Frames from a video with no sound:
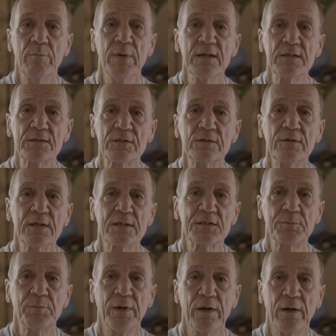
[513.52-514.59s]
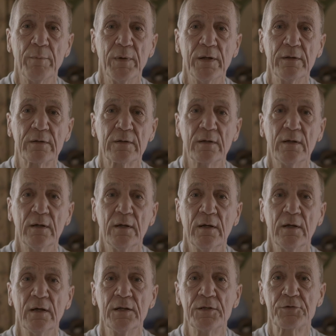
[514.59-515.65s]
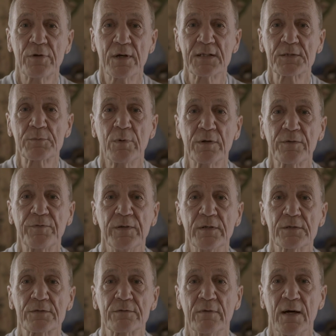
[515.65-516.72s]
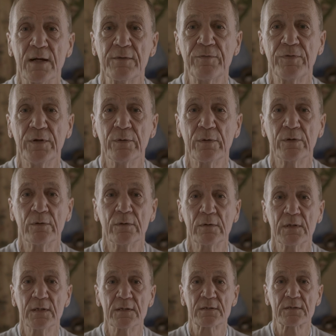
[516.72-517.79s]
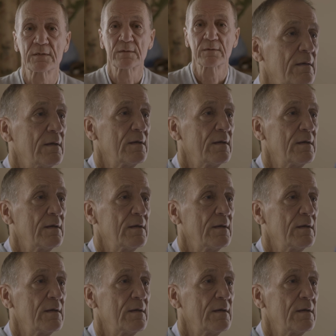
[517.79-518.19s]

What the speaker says: Best to experiment and trust what feels right for you in all this.